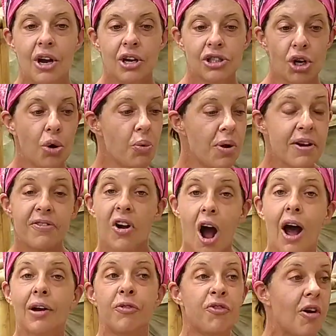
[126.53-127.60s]
So we've
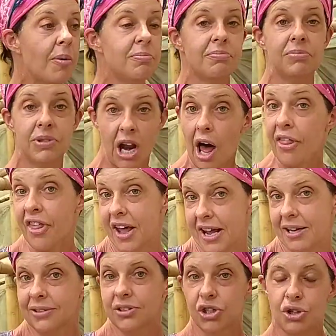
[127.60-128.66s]
gone from
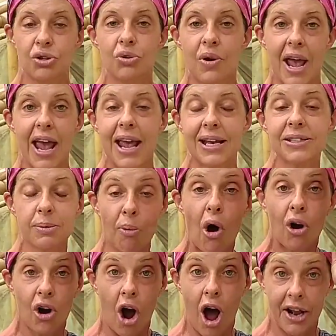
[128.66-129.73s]
nothing to a
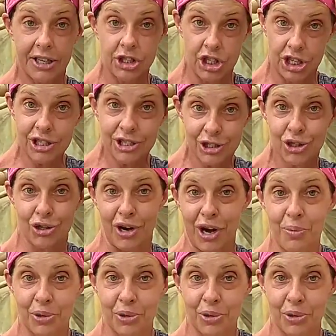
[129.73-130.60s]
small cottage industry,